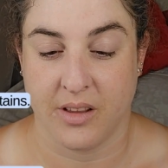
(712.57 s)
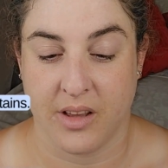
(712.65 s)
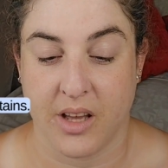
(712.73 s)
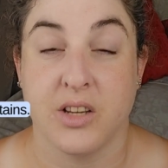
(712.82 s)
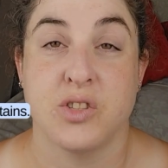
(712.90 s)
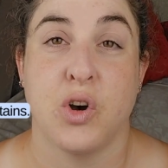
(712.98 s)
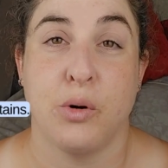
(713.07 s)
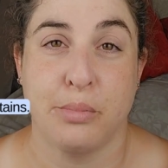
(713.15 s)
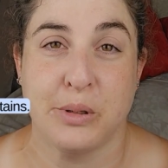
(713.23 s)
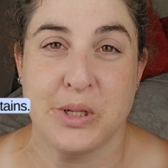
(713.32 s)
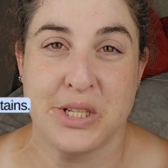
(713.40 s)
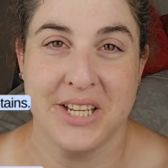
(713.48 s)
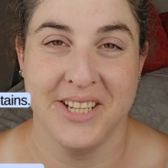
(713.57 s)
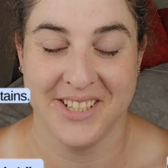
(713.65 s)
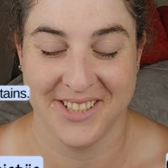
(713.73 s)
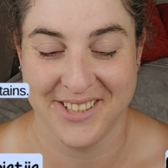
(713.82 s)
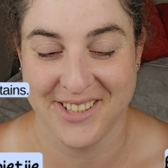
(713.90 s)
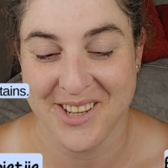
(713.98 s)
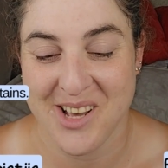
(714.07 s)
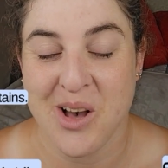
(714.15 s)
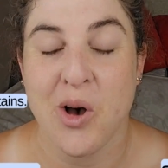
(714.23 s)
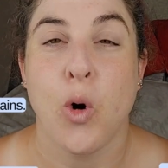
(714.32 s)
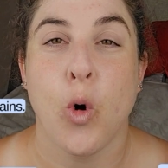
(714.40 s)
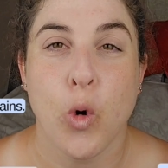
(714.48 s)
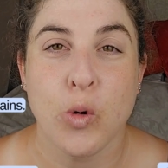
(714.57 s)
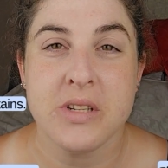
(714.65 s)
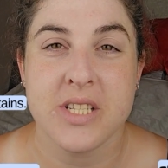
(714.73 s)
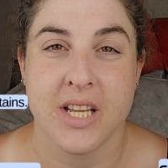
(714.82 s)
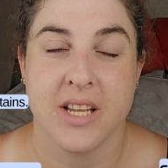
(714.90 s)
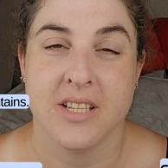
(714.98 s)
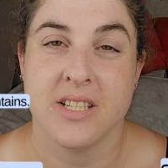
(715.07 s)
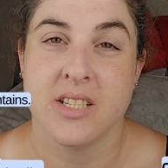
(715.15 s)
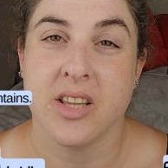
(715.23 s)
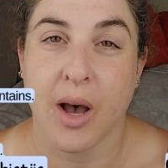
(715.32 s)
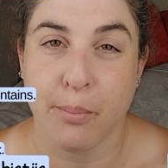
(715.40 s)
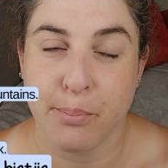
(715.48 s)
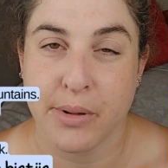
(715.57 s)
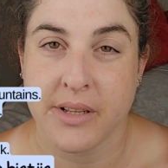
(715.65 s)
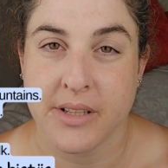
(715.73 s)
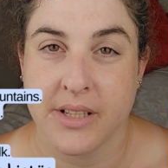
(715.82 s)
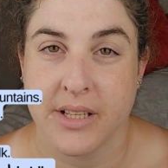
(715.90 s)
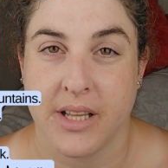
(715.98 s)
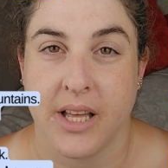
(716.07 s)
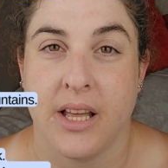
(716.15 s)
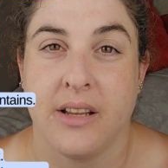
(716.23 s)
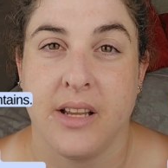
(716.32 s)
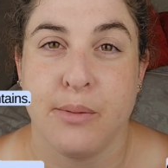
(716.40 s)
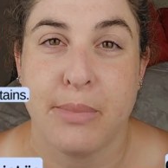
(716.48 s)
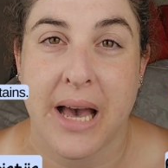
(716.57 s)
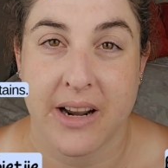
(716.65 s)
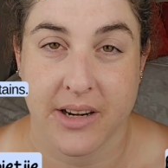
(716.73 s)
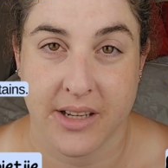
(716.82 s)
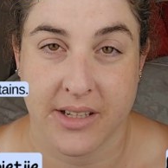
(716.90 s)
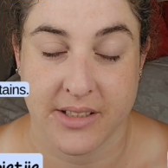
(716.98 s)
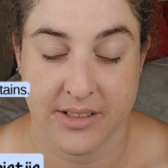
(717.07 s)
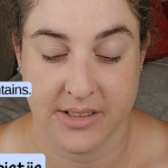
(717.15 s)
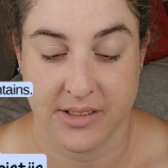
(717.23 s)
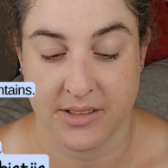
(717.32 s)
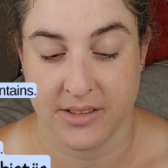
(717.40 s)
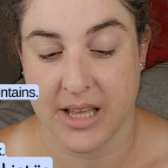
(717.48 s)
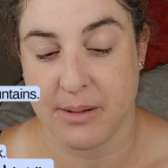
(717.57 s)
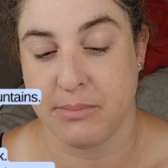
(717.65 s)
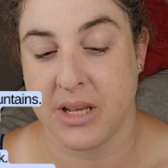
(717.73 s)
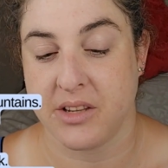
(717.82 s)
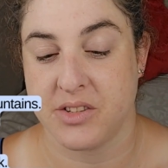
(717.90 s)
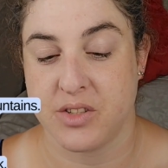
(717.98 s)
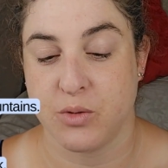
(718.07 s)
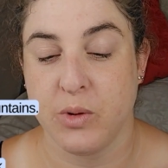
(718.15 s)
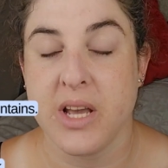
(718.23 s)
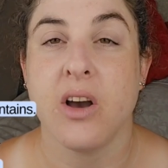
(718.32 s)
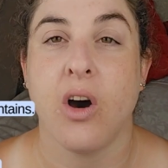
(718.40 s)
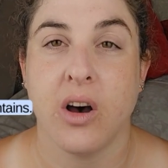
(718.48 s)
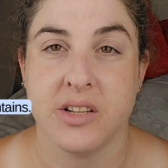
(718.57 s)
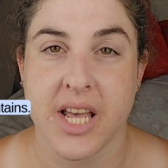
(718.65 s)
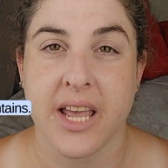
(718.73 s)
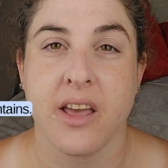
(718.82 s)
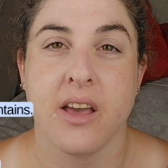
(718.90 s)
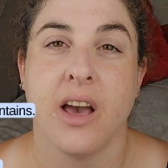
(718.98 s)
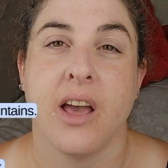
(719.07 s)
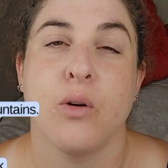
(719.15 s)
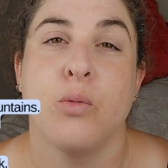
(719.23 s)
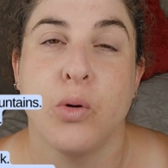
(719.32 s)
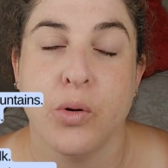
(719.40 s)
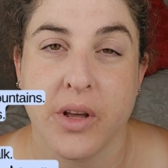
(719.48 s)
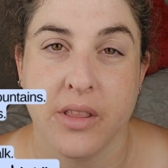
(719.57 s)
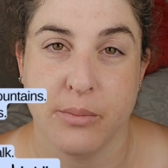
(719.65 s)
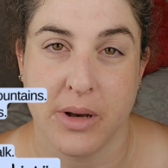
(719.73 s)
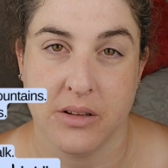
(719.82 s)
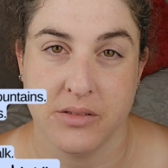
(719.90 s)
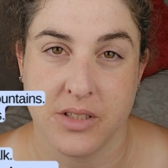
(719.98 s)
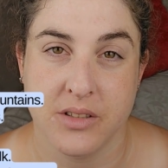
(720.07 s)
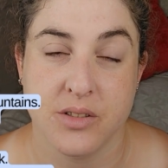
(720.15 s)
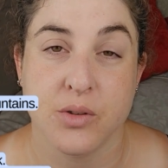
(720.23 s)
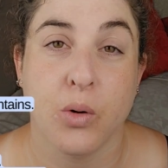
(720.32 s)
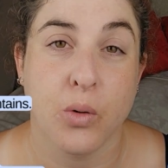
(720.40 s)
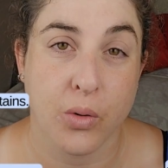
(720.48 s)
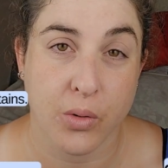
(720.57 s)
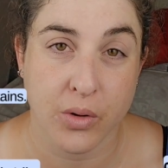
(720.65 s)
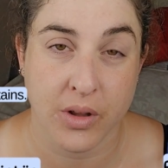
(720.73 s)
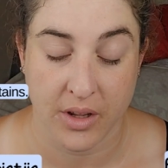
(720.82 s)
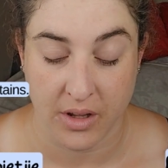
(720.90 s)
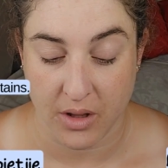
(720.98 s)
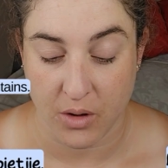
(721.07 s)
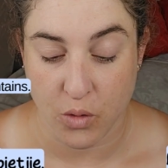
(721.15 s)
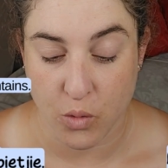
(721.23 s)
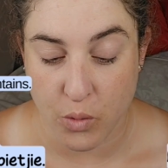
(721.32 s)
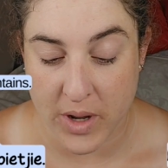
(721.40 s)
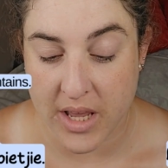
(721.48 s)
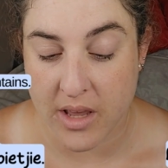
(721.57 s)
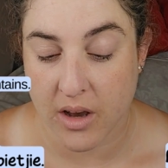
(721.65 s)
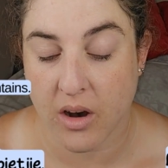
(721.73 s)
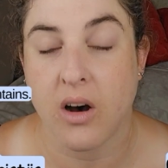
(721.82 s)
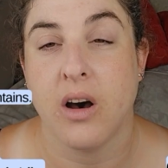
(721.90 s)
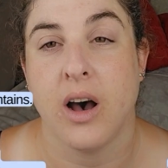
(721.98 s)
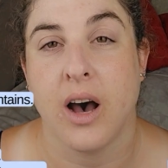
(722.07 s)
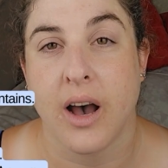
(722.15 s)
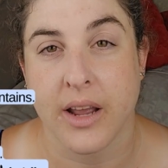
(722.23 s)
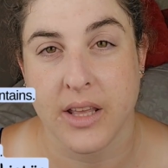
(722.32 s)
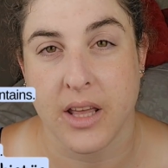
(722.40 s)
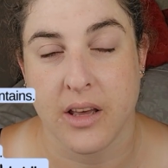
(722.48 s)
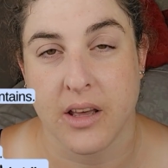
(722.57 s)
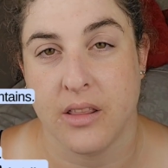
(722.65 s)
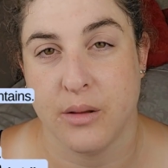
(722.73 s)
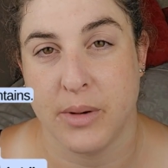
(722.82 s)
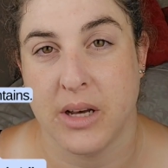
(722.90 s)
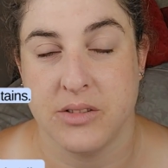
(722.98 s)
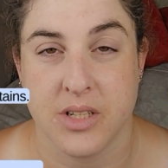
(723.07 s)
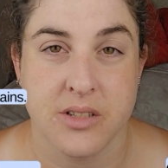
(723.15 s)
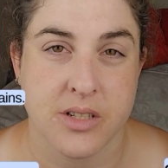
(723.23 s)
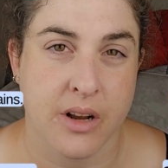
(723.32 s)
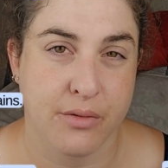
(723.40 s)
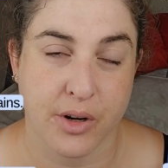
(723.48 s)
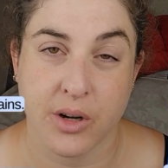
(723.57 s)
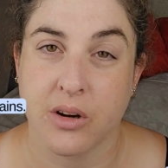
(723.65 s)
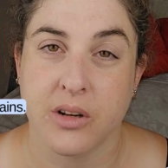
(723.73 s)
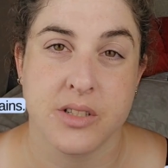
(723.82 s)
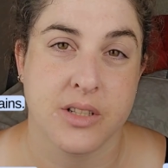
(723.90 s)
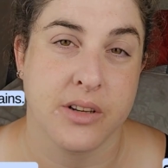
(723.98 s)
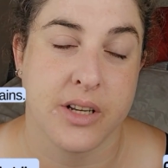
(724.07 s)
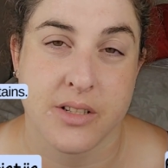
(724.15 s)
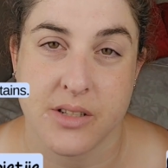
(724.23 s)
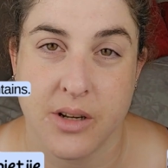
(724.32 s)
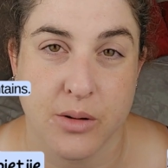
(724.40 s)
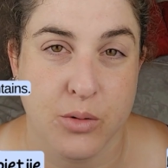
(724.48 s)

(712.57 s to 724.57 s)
examples. Ons stap in die berge. And that means we are taking a walk in the mountains, or we are hiking in the mountains. In Afrikaans, there is no